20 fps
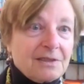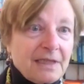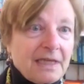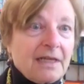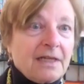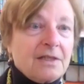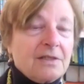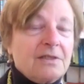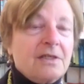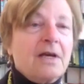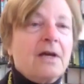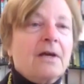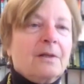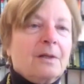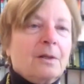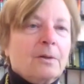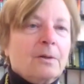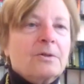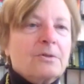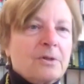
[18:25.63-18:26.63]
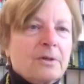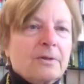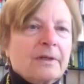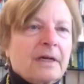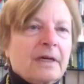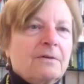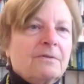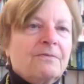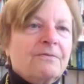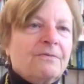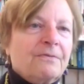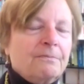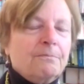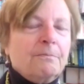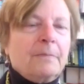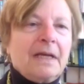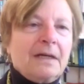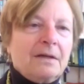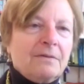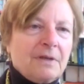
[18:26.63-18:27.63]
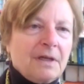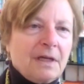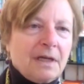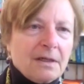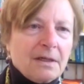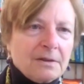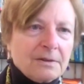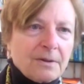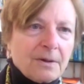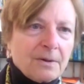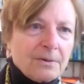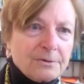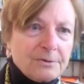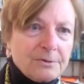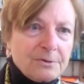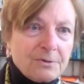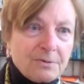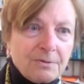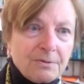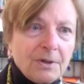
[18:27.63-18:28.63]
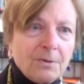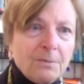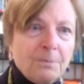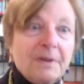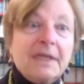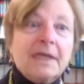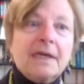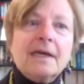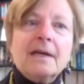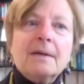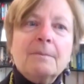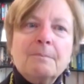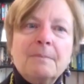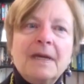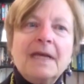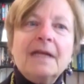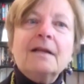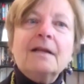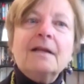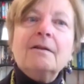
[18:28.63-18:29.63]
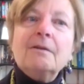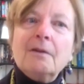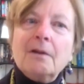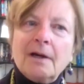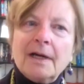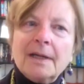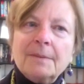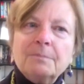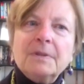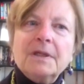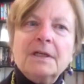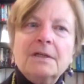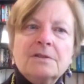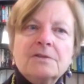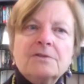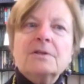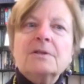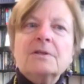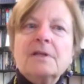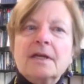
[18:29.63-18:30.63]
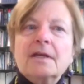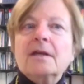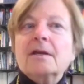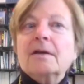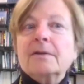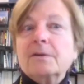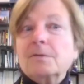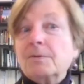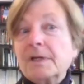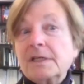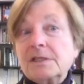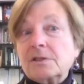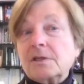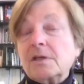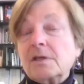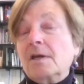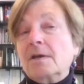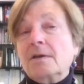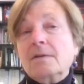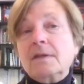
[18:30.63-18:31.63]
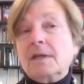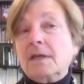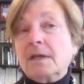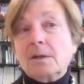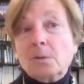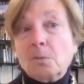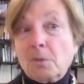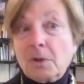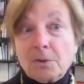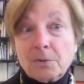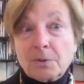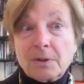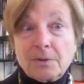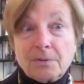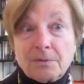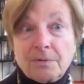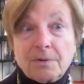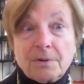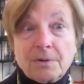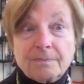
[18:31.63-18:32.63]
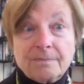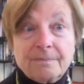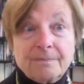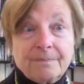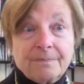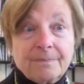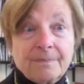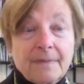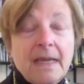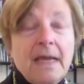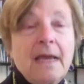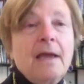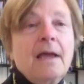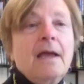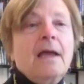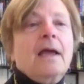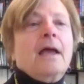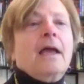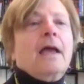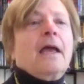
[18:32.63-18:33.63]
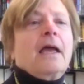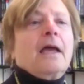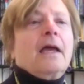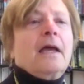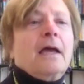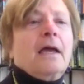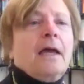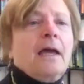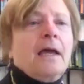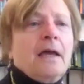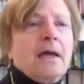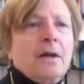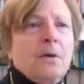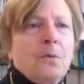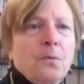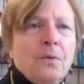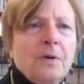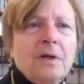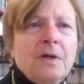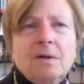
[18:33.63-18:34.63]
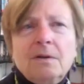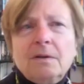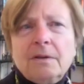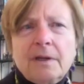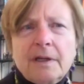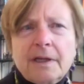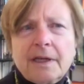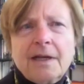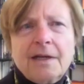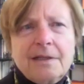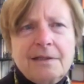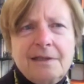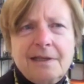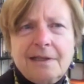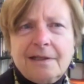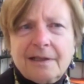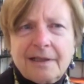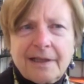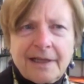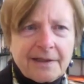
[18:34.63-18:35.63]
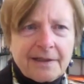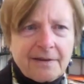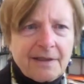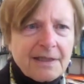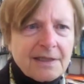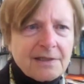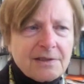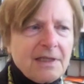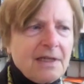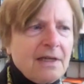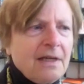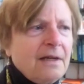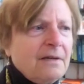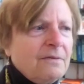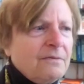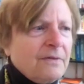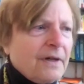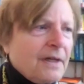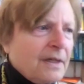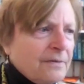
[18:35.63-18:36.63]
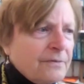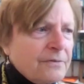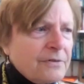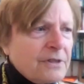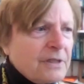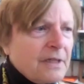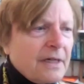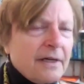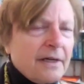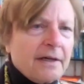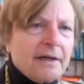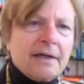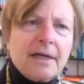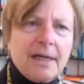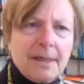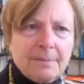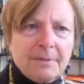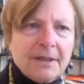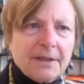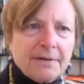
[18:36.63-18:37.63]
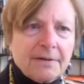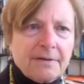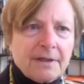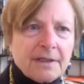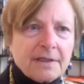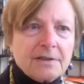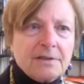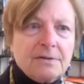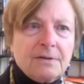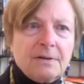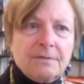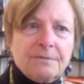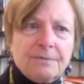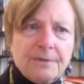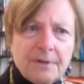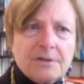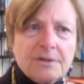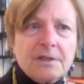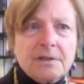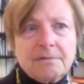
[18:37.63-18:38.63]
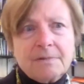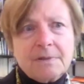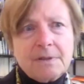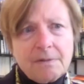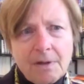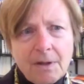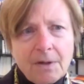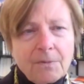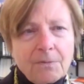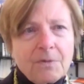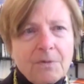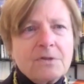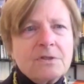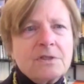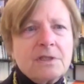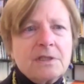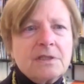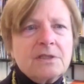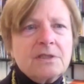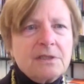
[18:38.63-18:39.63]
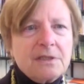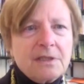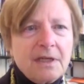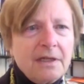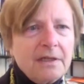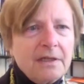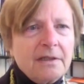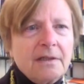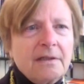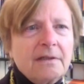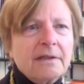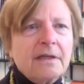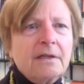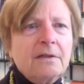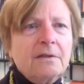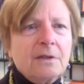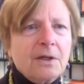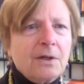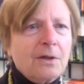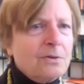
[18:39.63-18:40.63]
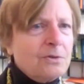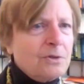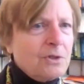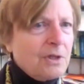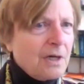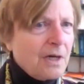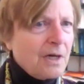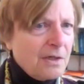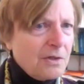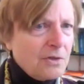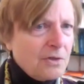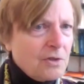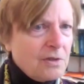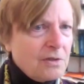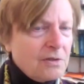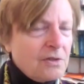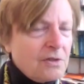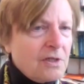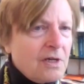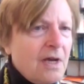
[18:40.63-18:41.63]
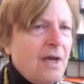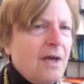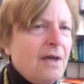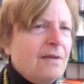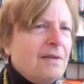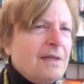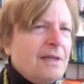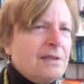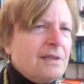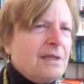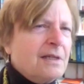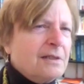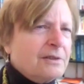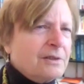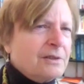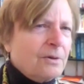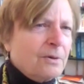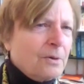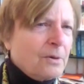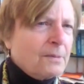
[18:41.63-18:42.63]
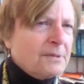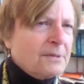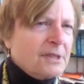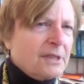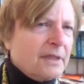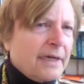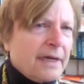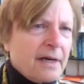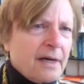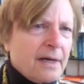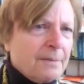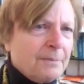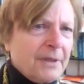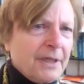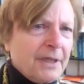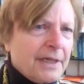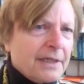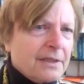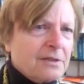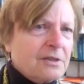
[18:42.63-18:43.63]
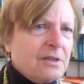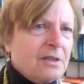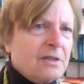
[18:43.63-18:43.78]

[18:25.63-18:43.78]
That is, the lawyers only get paid if the deal goes through, but they get paid a lot because they're taking on the risk the deal won't go through. And when you look at a deal like this, it involves a couple of things. First, there's the skill in negotiations. These deals are enormously complex.